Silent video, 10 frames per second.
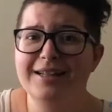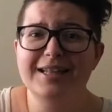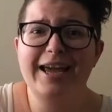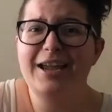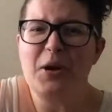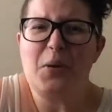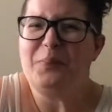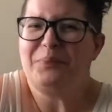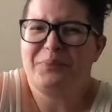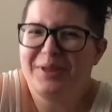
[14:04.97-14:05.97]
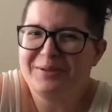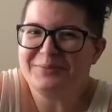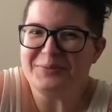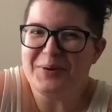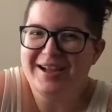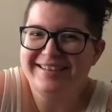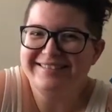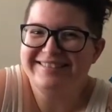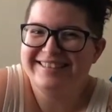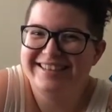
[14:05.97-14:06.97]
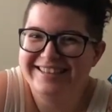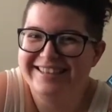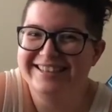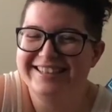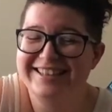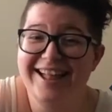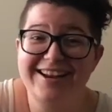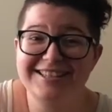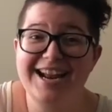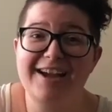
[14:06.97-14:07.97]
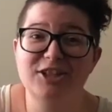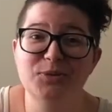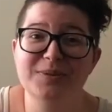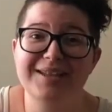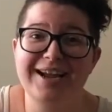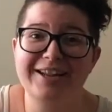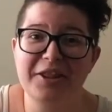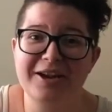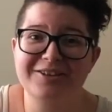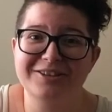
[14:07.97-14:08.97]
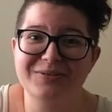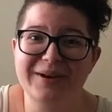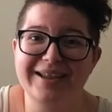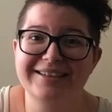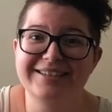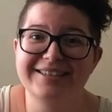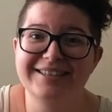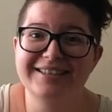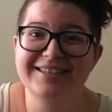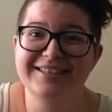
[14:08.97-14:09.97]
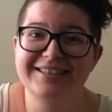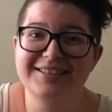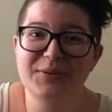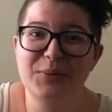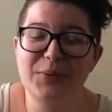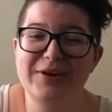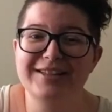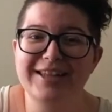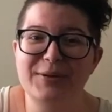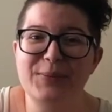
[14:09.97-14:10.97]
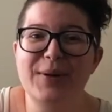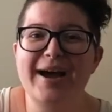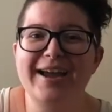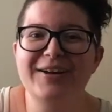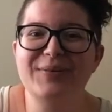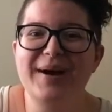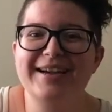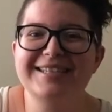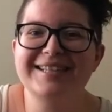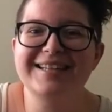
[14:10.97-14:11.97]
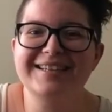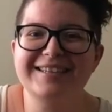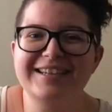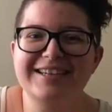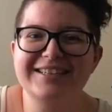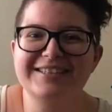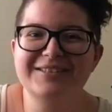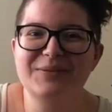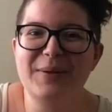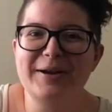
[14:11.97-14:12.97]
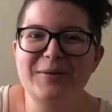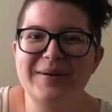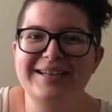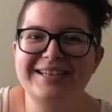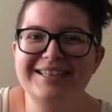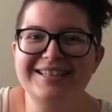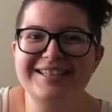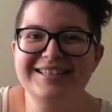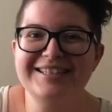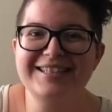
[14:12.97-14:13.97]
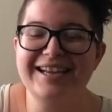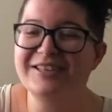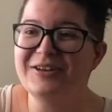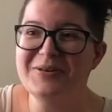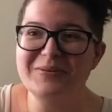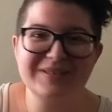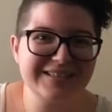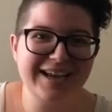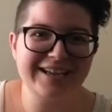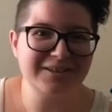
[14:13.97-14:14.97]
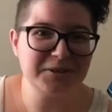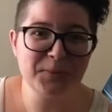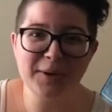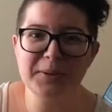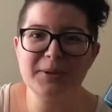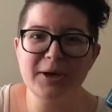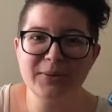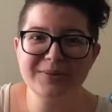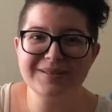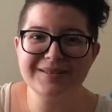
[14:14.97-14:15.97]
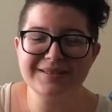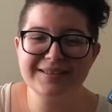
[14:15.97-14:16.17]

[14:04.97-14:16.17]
Like, what? That is an actual line that I just read. Like, why? Why is that in here? Why do I need this? I don't. I just want the ghosts.